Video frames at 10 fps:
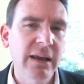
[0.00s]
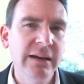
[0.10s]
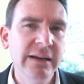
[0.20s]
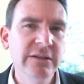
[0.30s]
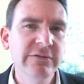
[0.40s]

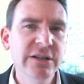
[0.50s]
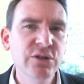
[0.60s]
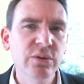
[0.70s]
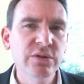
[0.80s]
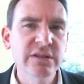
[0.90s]

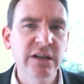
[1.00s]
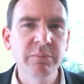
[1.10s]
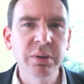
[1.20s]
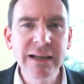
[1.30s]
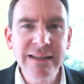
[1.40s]
individuals to
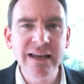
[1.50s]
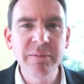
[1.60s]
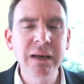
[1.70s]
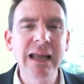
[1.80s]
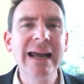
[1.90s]
complete their
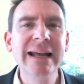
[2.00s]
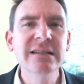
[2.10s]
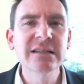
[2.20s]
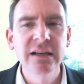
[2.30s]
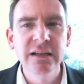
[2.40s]

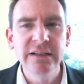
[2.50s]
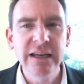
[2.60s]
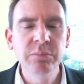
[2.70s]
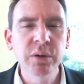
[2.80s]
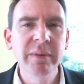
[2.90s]
plans,
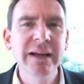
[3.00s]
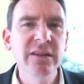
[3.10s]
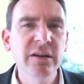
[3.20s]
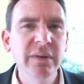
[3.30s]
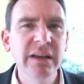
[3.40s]
implement
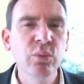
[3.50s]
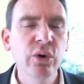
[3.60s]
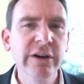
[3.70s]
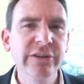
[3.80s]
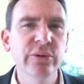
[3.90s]
them, and
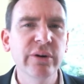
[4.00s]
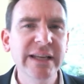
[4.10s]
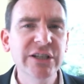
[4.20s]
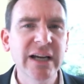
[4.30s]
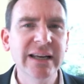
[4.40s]
work through any
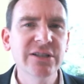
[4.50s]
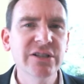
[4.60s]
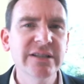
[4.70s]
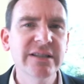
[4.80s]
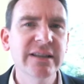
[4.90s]

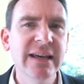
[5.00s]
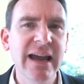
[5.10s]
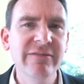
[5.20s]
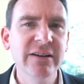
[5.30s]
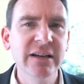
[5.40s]
challenges that they're
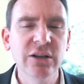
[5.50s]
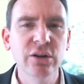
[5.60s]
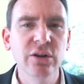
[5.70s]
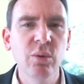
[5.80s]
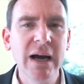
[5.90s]
having
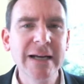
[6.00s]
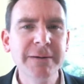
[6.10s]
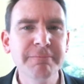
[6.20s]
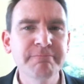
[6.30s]
along the way.